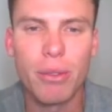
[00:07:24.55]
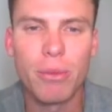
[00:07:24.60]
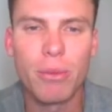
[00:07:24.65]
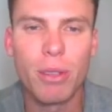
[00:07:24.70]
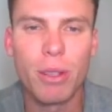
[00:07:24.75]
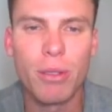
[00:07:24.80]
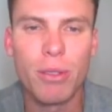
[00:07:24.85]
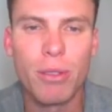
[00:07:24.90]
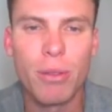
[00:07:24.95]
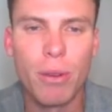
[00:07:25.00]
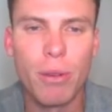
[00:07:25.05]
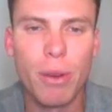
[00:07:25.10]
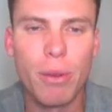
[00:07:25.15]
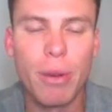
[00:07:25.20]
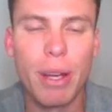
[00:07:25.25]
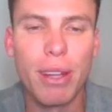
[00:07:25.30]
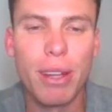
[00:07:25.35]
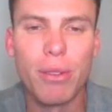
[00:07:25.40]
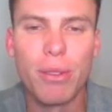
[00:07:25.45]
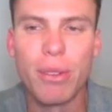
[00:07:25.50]
What's what we
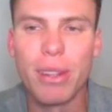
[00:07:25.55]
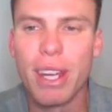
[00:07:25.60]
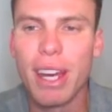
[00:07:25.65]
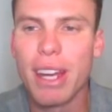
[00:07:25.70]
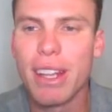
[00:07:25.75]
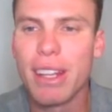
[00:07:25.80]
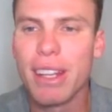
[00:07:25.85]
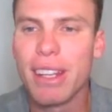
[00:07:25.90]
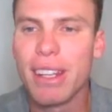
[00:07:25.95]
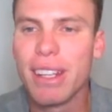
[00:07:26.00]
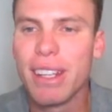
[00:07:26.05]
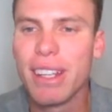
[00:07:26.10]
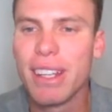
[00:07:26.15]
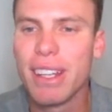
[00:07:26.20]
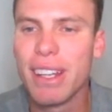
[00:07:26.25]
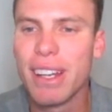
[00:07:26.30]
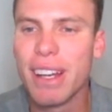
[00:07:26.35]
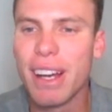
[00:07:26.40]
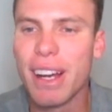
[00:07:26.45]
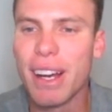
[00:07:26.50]
went through there that
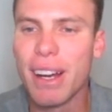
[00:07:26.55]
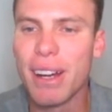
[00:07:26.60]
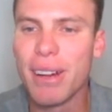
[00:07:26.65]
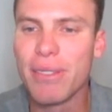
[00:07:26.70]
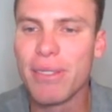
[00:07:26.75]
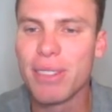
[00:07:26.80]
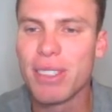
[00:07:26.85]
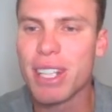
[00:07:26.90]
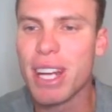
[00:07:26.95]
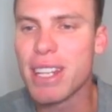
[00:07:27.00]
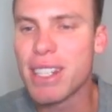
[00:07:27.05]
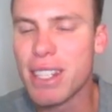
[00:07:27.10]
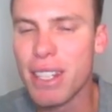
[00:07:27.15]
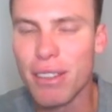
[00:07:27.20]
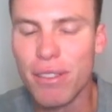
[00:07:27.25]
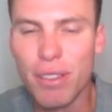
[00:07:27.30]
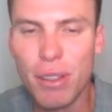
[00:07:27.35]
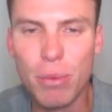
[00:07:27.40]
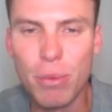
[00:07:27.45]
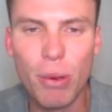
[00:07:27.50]
um, chasing a
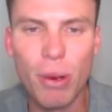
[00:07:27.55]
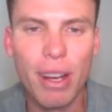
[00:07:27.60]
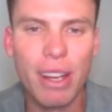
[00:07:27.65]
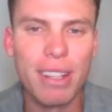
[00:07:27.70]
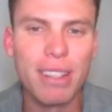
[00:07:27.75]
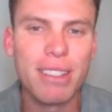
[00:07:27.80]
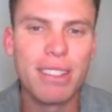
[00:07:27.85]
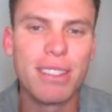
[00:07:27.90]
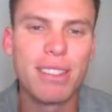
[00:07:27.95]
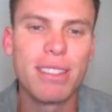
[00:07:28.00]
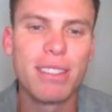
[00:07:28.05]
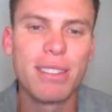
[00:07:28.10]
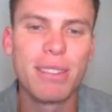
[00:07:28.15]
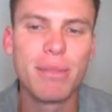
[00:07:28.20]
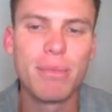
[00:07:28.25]
few points,